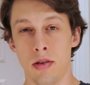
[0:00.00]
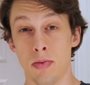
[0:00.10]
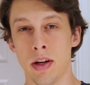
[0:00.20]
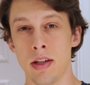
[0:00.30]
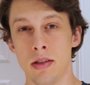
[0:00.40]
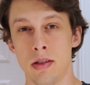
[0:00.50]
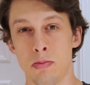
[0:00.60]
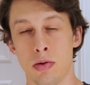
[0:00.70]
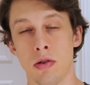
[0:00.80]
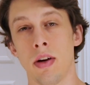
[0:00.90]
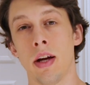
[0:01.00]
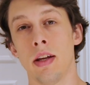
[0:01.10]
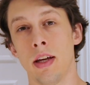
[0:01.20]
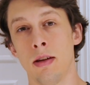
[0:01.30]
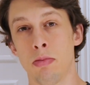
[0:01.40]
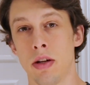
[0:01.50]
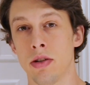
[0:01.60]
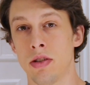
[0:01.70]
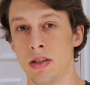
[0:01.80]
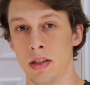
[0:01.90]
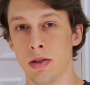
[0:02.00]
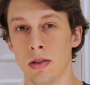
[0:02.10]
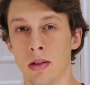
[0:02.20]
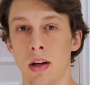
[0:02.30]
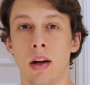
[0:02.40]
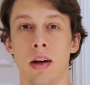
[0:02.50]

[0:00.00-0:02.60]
threads provide a better seal,